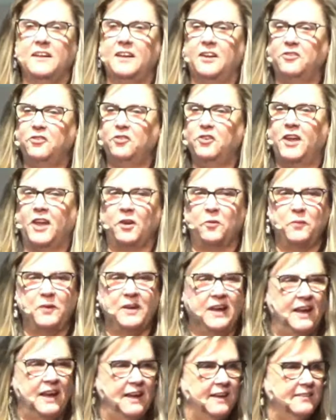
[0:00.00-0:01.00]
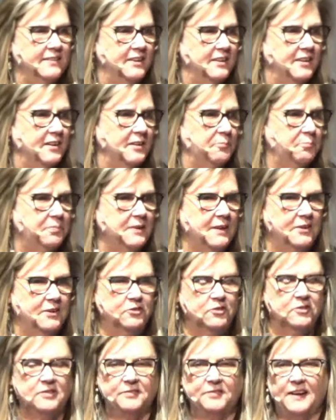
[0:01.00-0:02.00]
Yesterday, we had the
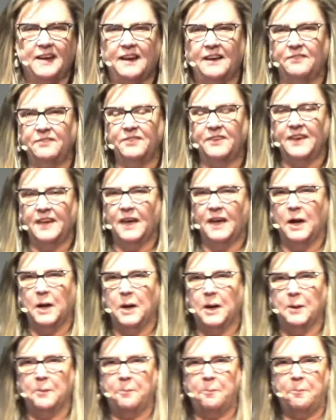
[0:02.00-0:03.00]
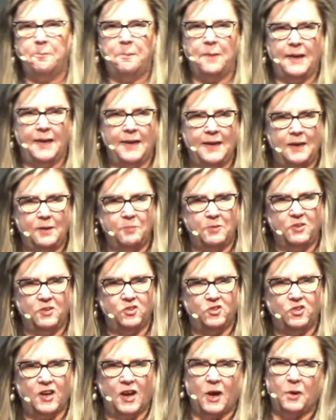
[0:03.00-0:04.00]
pleasure of having a baby
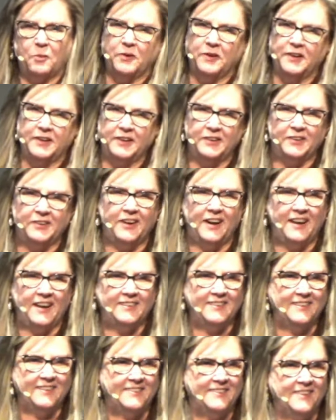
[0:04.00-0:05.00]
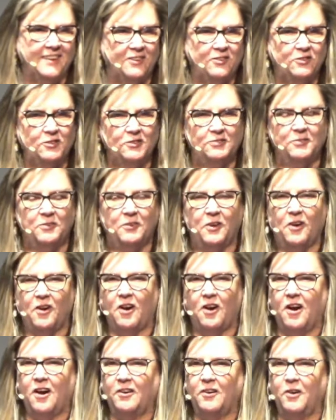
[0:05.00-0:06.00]
shower here at the Center for
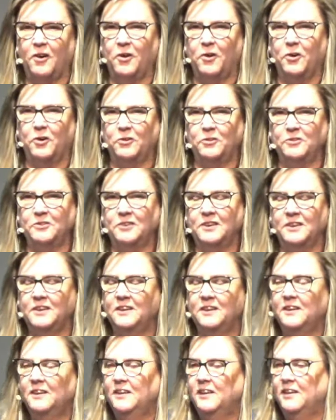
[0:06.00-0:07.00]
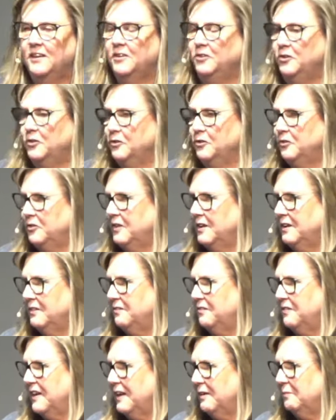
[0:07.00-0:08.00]
our own youth
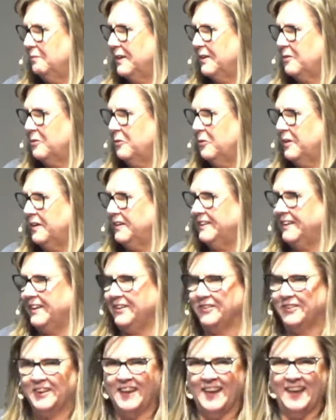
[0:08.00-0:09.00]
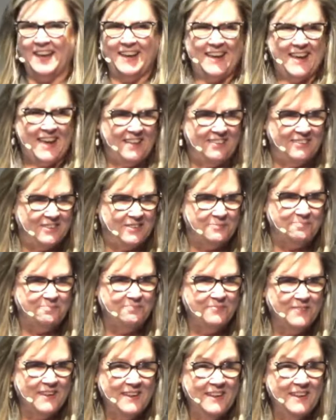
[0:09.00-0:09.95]
and family coordinator, Kay Allen.